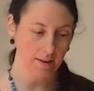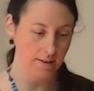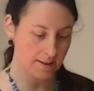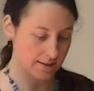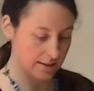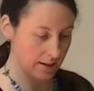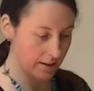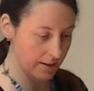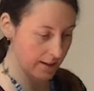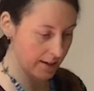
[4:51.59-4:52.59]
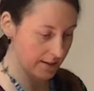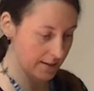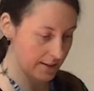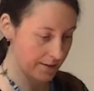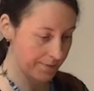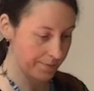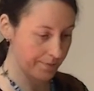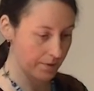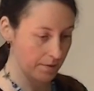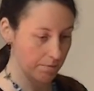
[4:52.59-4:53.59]
let's see our next
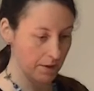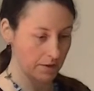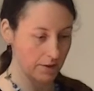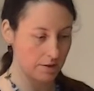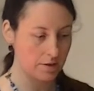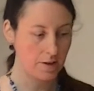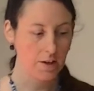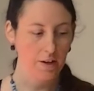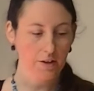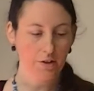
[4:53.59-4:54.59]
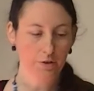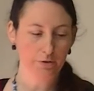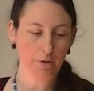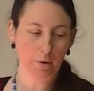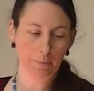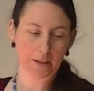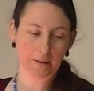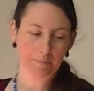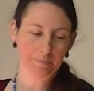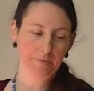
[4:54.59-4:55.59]
mineral,
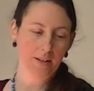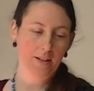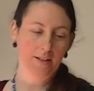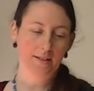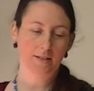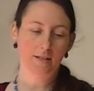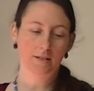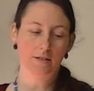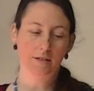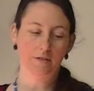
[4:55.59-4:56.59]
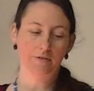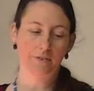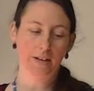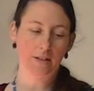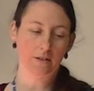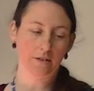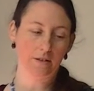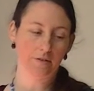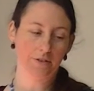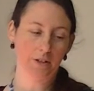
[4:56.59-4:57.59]
chromium. This is vital
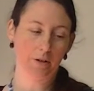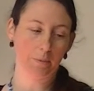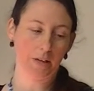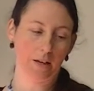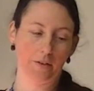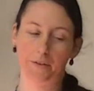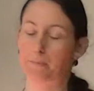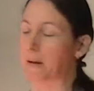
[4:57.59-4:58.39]
for human health. It